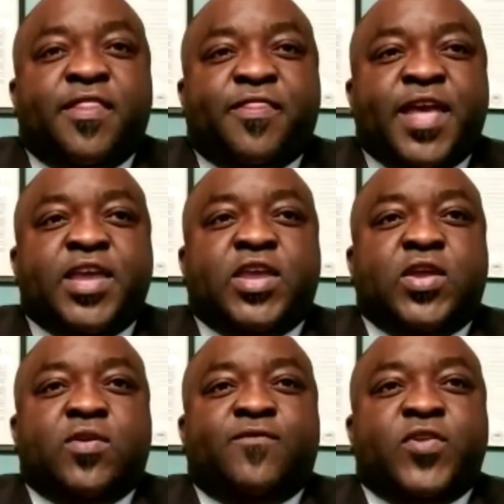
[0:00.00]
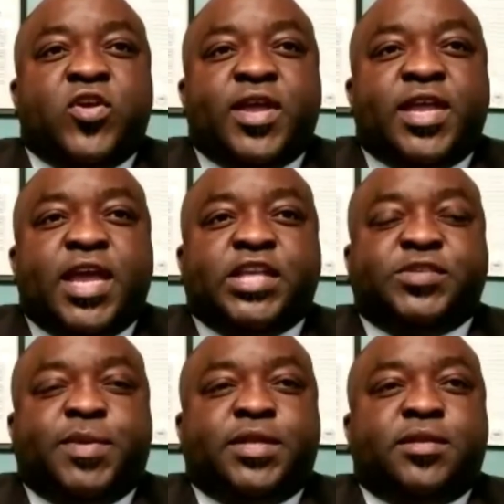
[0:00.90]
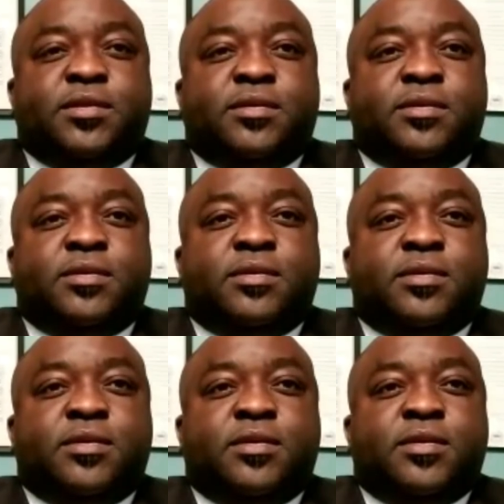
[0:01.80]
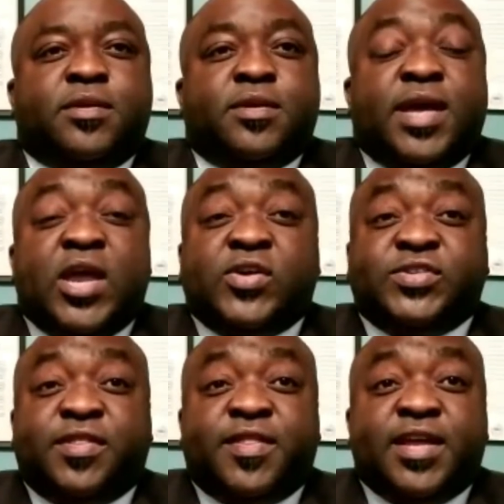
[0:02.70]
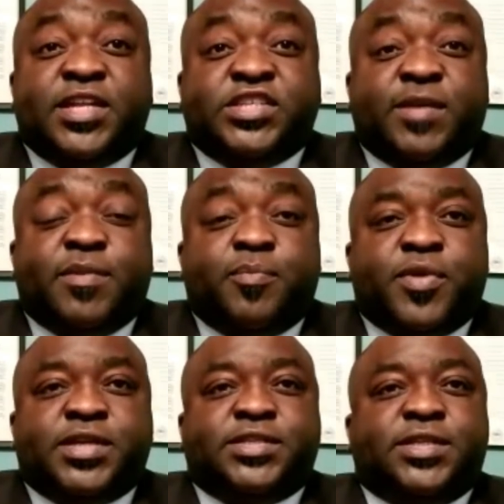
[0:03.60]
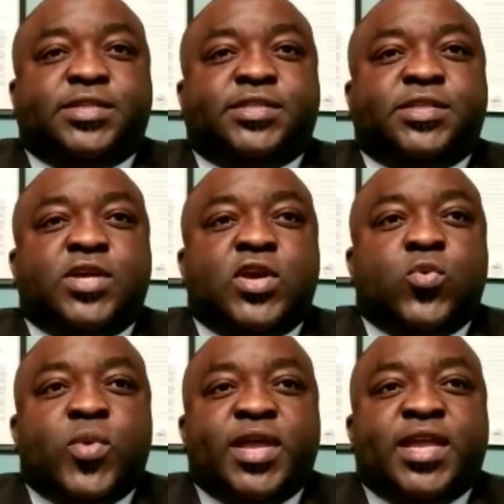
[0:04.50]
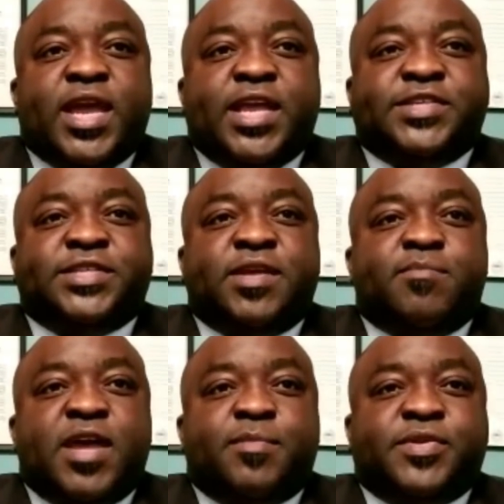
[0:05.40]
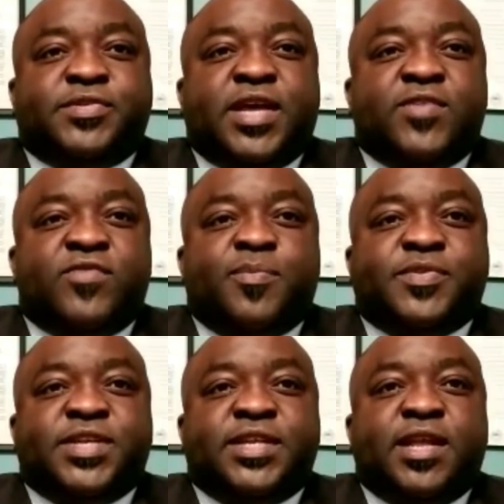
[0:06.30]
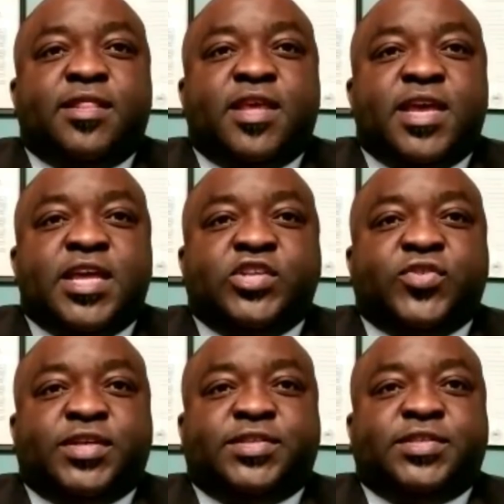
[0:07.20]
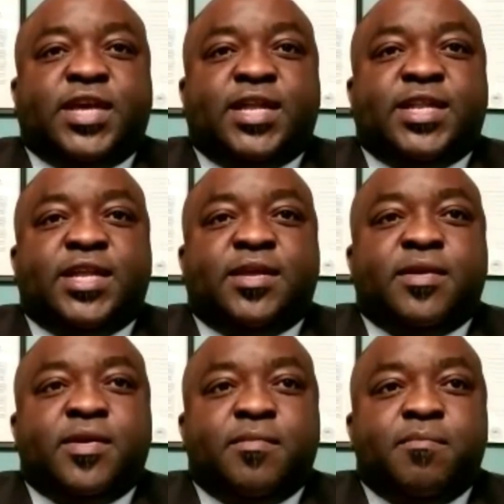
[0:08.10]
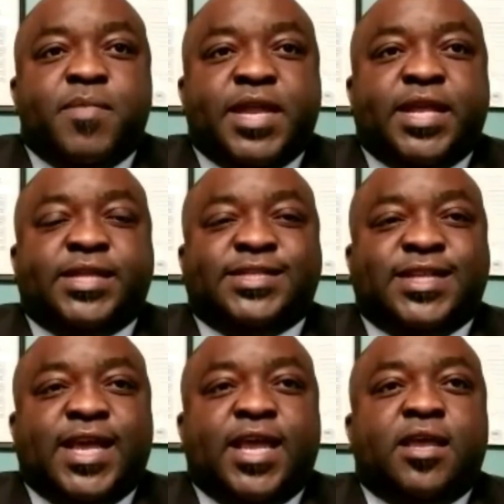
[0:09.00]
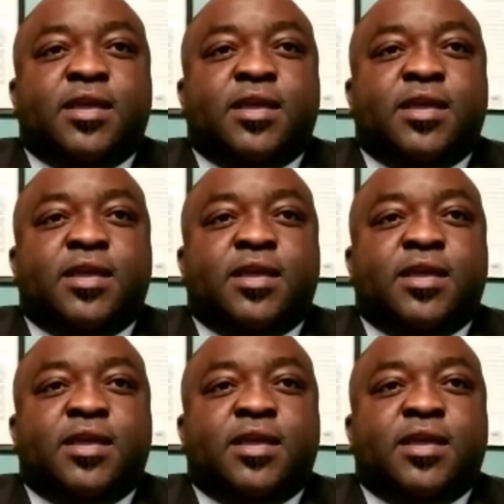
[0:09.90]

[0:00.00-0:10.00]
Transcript: Thank you for your engagement. I also thank the chapter presidents who engaged their members and represented their interests at the meeting today,